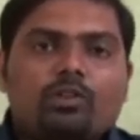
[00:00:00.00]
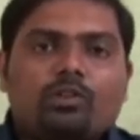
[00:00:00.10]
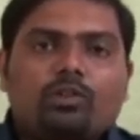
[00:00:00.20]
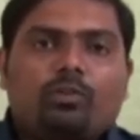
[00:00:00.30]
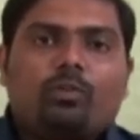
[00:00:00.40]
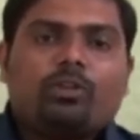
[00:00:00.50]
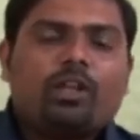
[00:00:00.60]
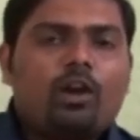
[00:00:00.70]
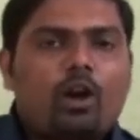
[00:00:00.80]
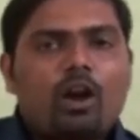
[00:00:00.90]
So
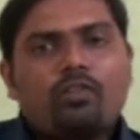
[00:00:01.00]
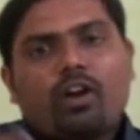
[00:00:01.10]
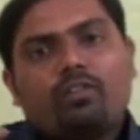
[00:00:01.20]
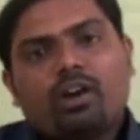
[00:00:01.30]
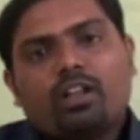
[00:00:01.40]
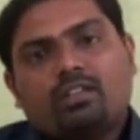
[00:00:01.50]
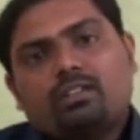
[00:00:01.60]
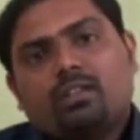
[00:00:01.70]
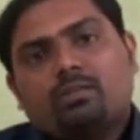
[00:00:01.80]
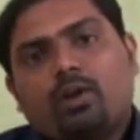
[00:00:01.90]
there are a lot of advantages,